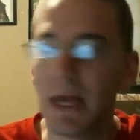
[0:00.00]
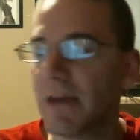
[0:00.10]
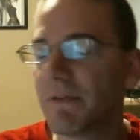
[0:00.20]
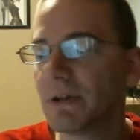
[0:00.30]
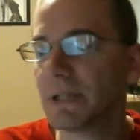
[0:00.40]

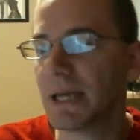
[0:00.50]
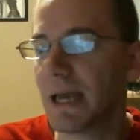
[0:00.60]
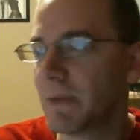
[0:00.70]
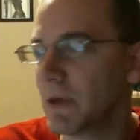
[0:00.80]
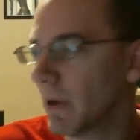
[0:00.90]
If there's a
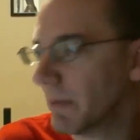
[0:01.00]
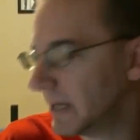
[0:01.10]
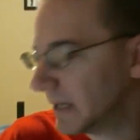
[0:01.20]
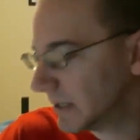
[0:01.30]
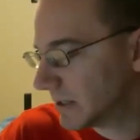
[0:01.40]
game that you want me
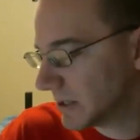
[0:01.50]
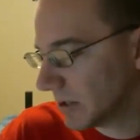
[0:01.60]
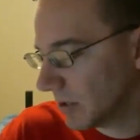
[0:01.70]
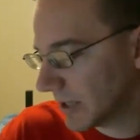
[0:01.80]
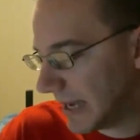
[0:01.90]
to
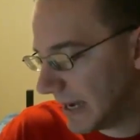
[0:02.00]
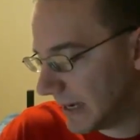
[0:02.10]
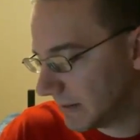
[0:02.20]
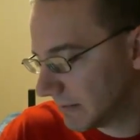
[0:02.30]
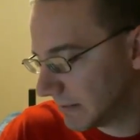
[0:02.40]
look
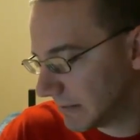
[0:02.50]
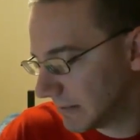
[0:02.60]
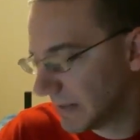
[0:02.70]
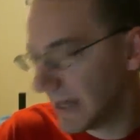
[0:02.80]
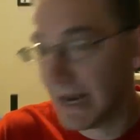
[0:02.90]
at
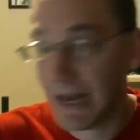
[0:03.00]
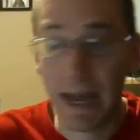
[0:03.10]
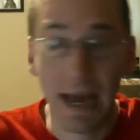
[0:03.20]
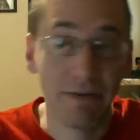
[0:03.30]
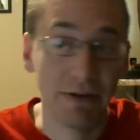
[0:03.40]
that I
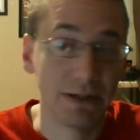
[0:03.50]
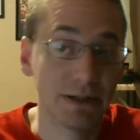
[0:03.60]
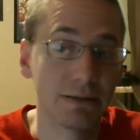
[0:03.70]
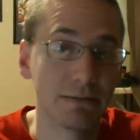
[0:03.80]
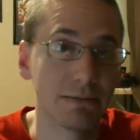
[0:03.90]
haven't,